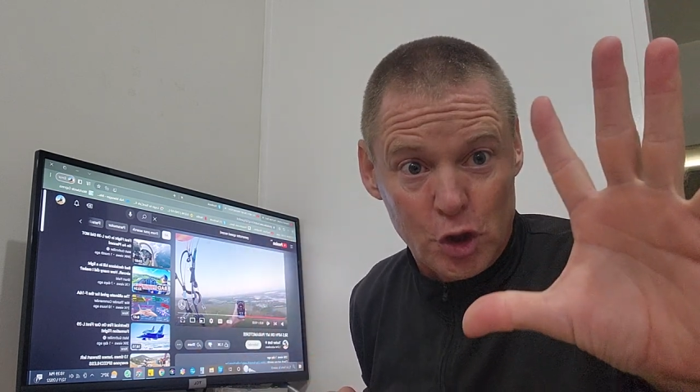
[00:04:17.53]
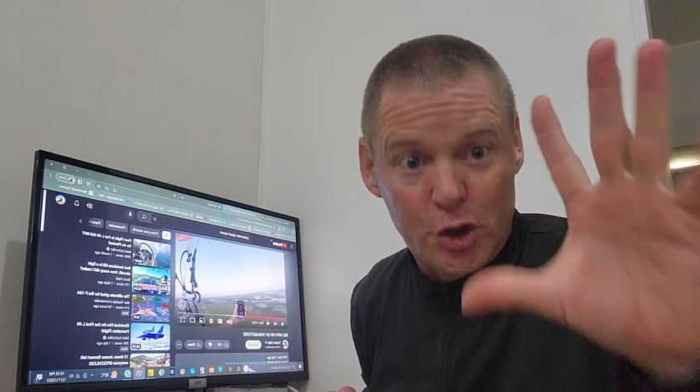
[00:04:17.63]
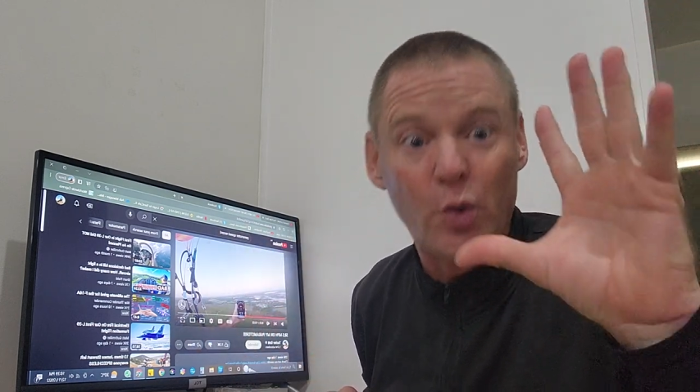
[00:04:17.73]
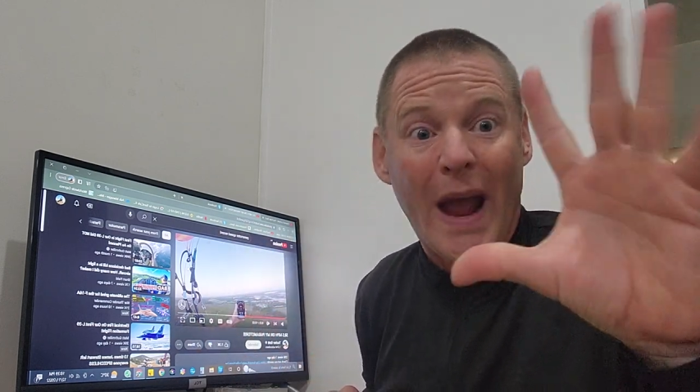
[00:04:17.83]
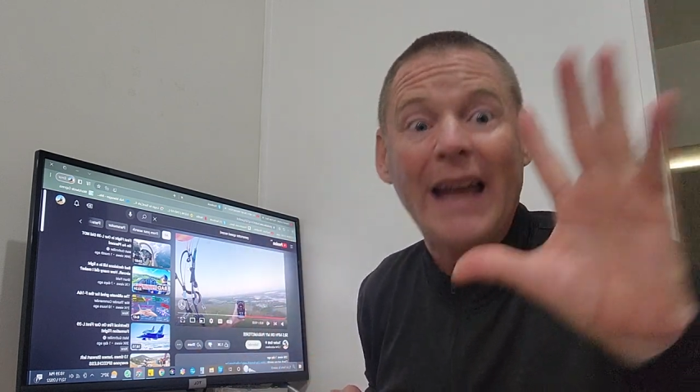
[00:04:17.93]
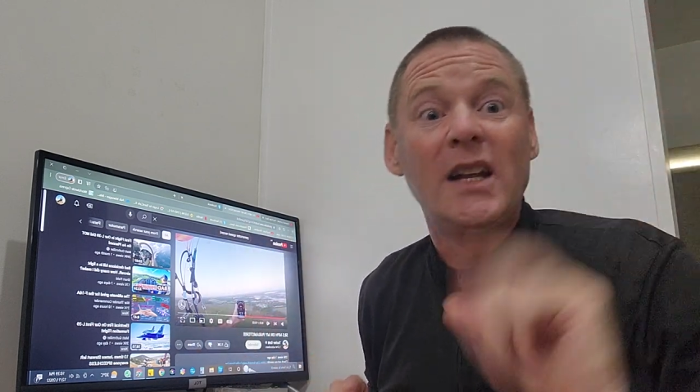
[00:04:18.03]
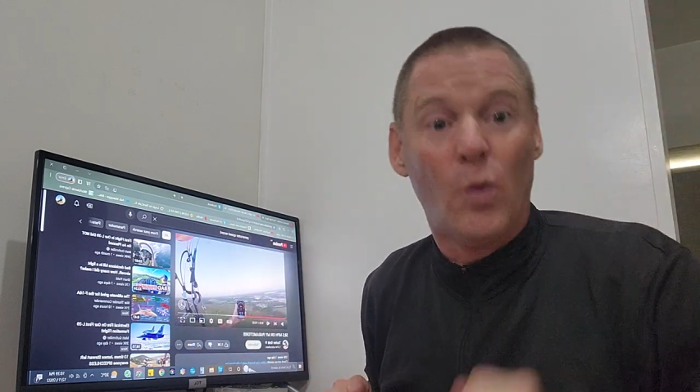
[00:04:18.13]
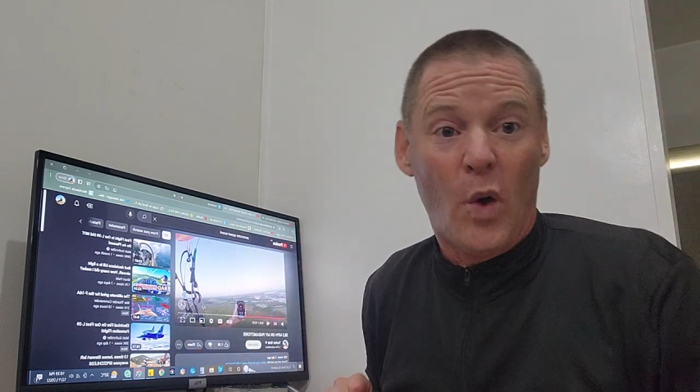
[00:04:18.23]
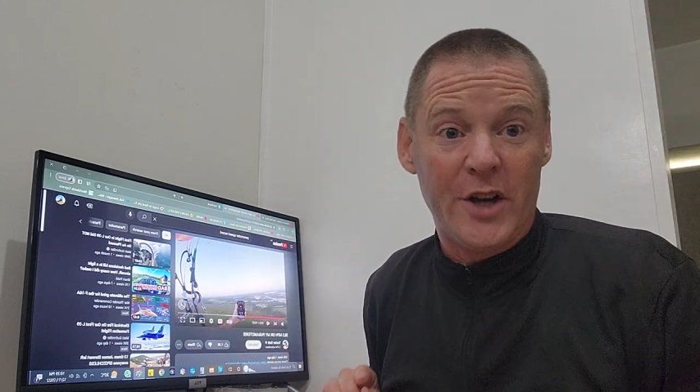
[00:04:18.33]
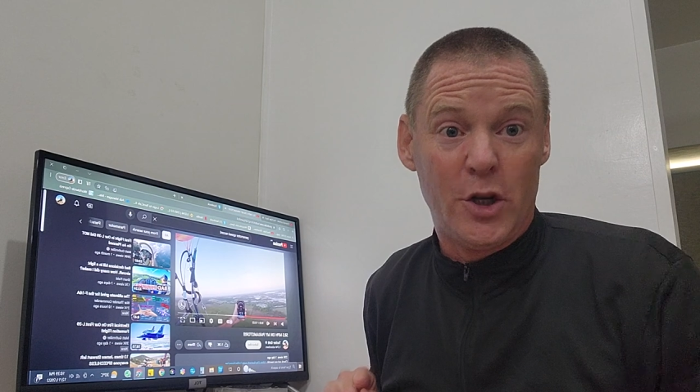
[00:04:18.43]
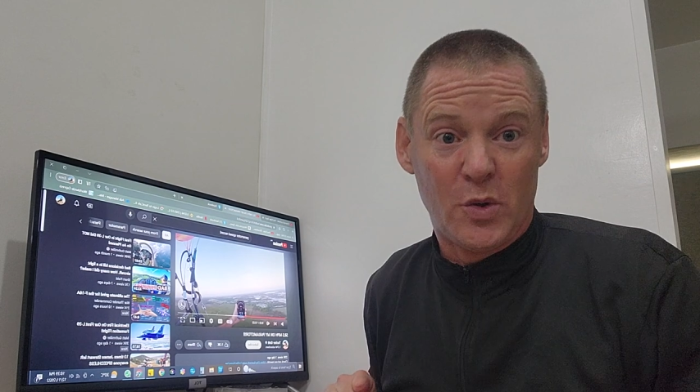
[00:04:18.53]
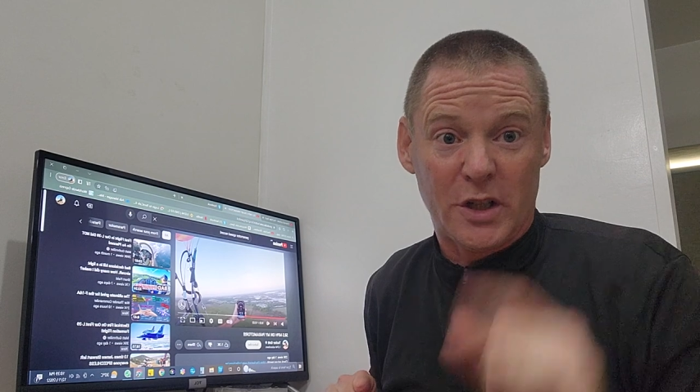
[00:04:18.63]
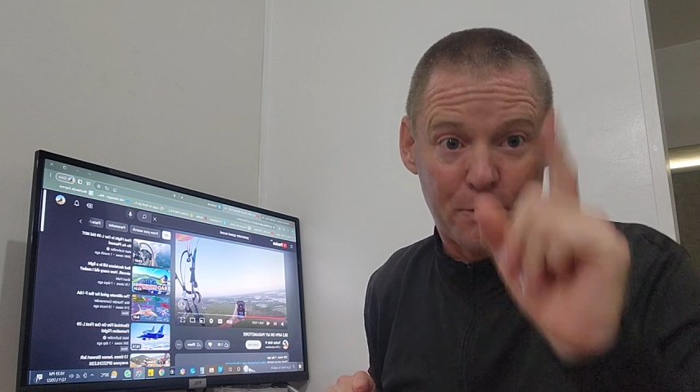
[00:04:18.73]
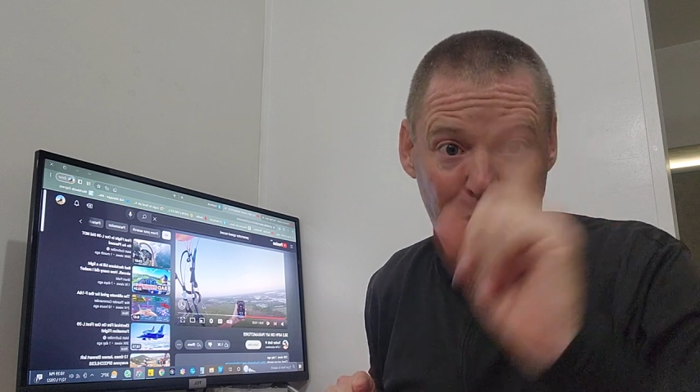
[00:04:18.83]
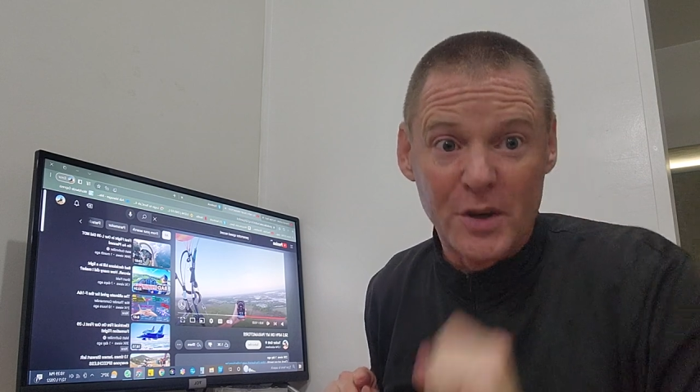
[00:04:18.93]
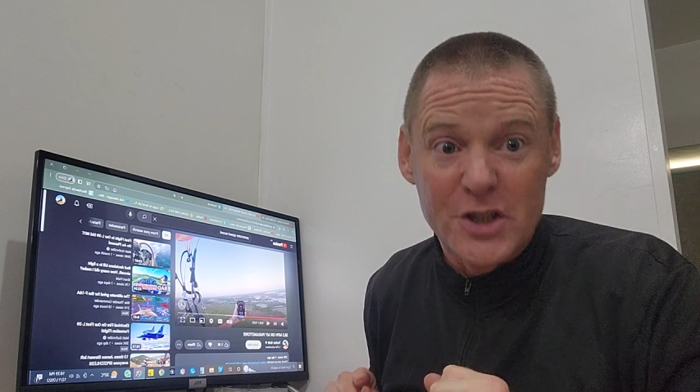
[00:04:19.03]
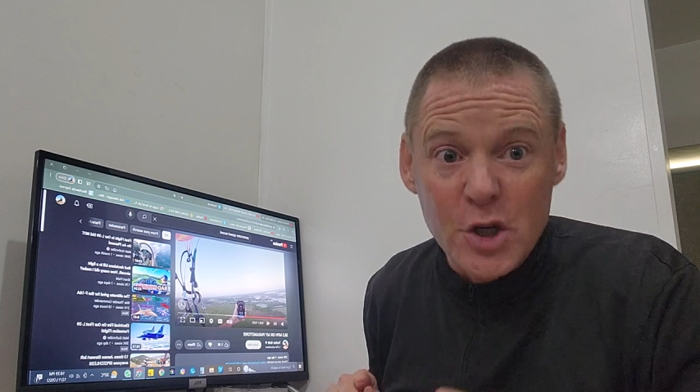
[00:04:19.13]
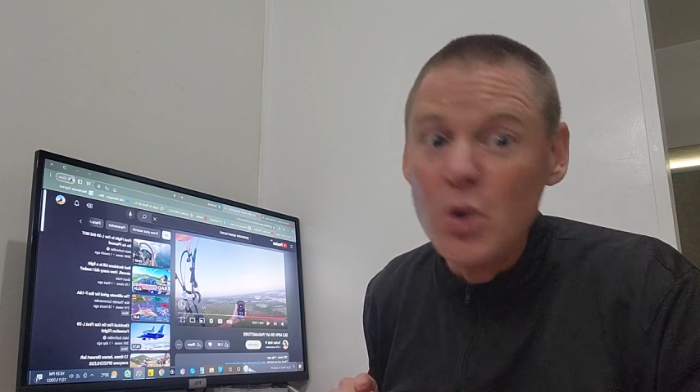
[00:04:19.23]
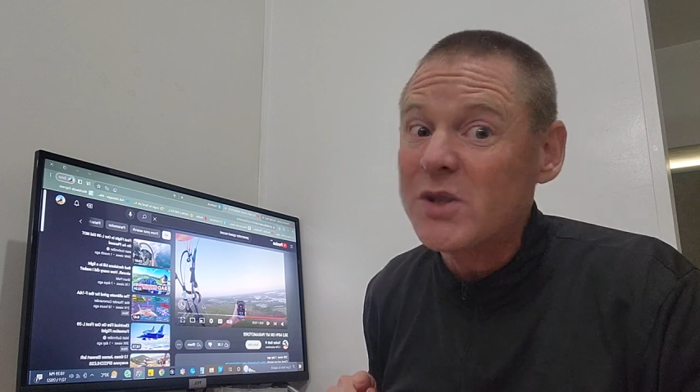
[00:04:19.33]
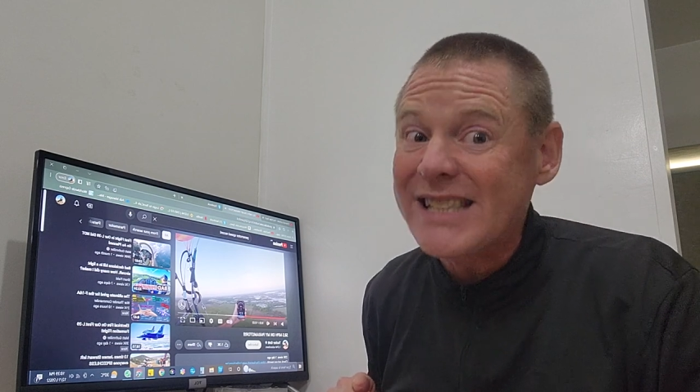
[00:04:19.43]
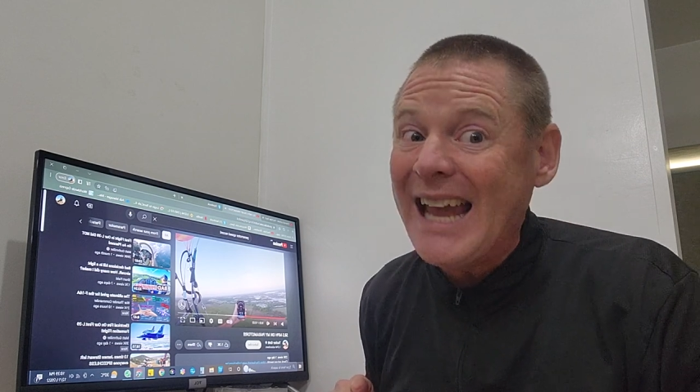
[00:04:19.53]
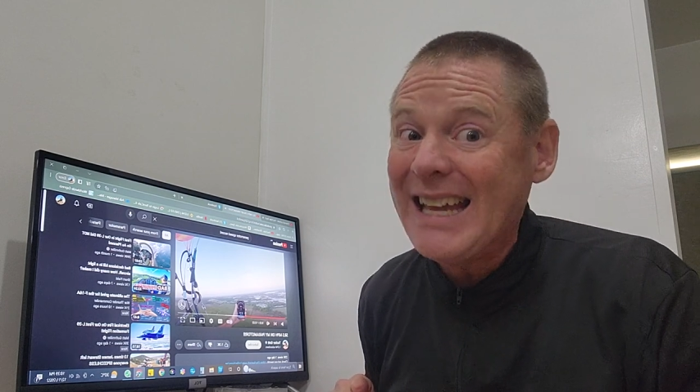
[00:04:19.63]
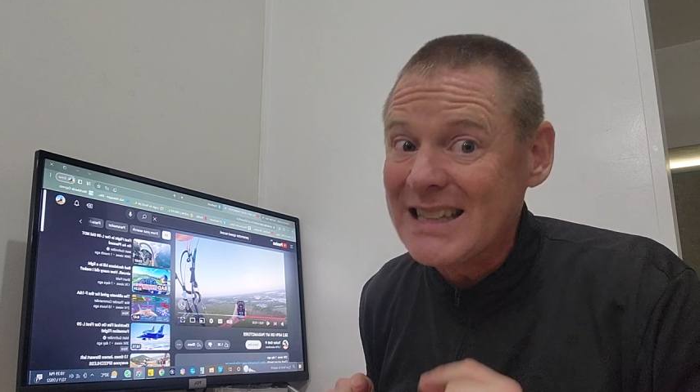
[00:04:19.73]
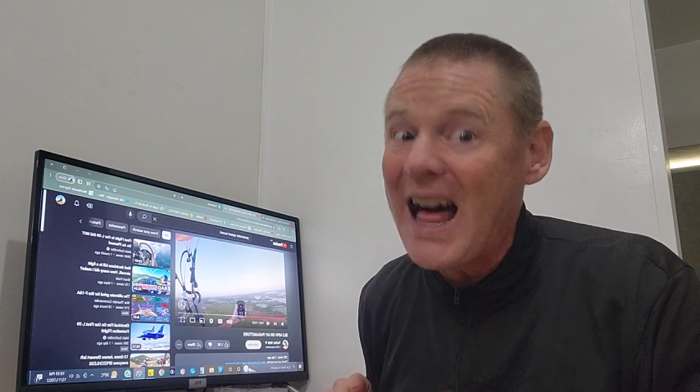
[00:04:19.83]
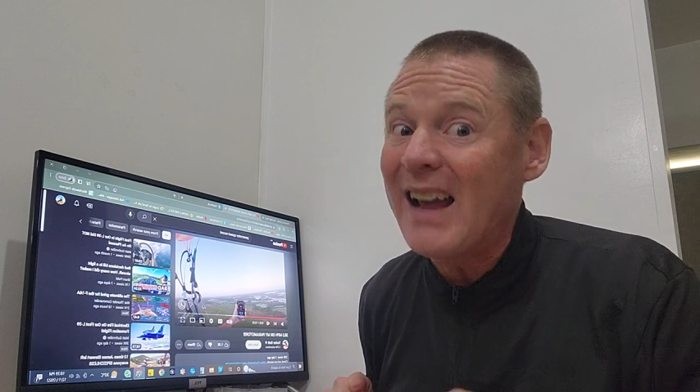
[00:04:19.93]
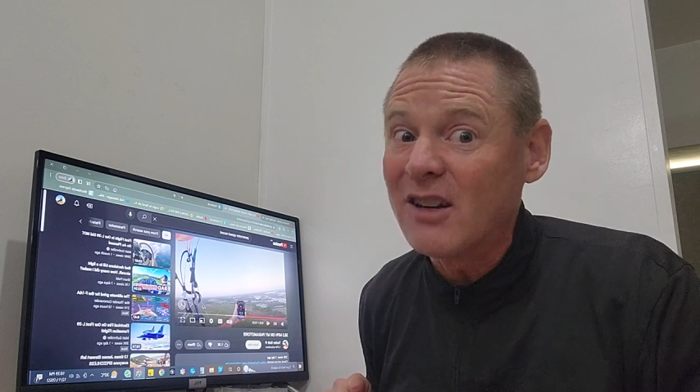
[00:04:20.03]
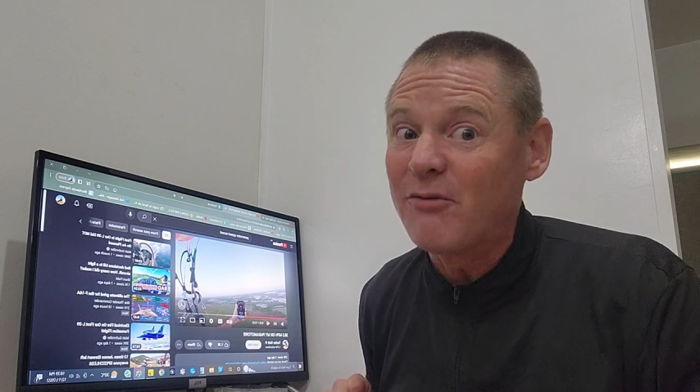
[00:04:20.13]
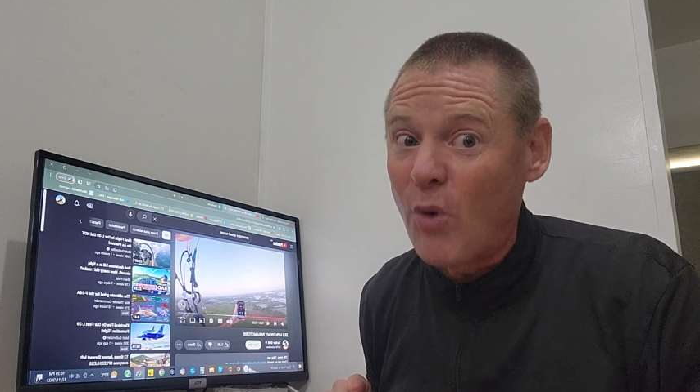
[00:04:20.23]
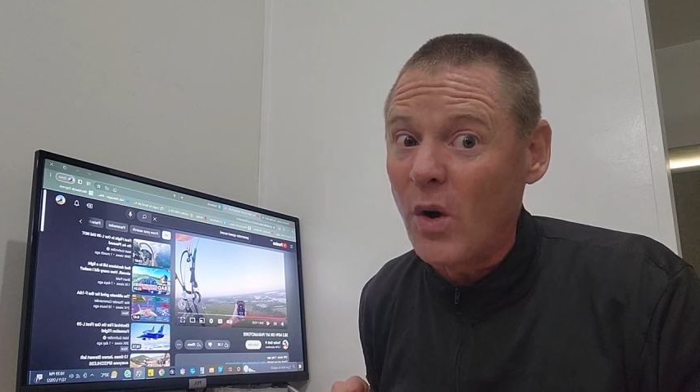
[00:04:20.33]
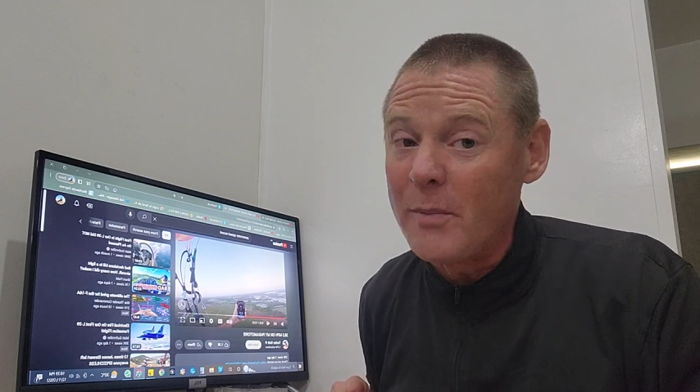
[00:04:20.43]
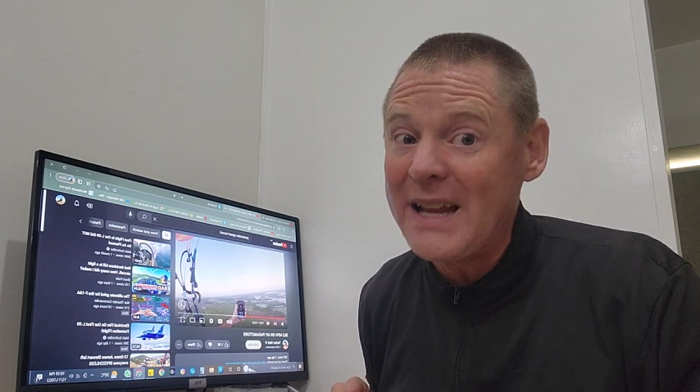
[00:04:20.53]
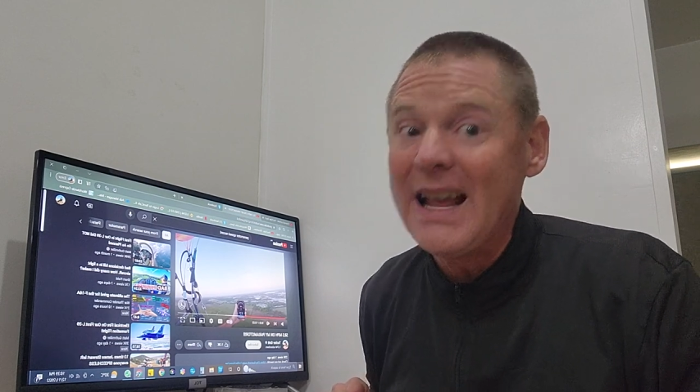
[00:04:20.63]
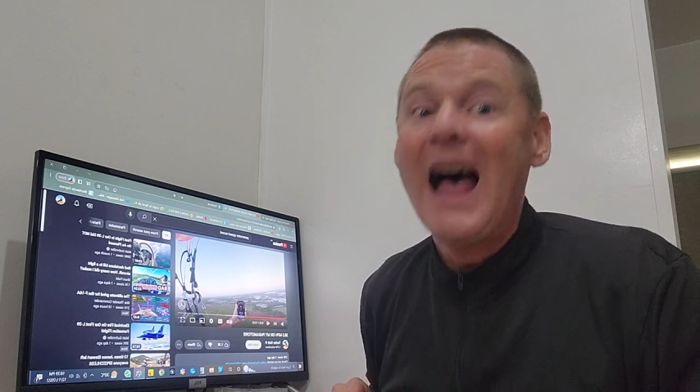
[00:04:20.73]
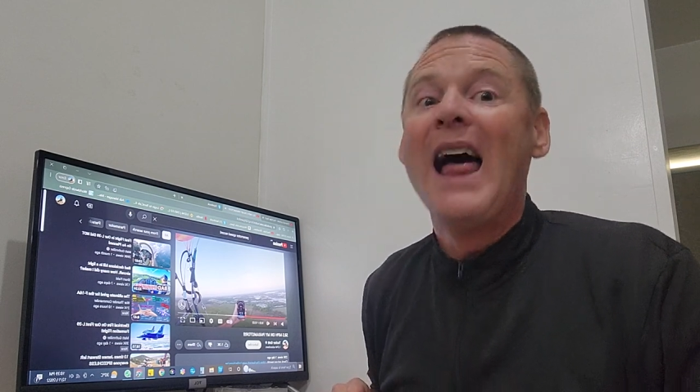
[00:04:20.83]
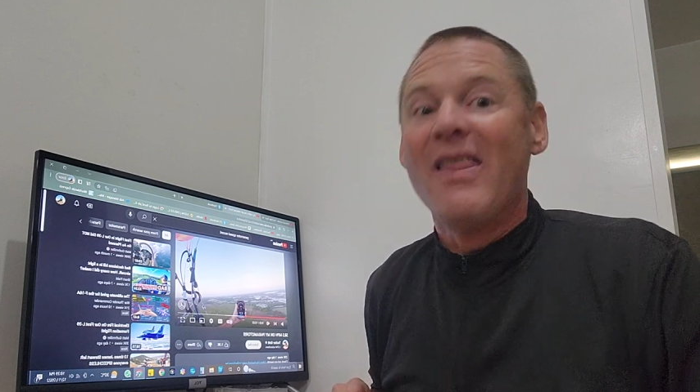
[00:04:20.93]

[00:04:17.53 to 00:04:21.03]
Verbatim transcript: to anyone who could produce a glider for me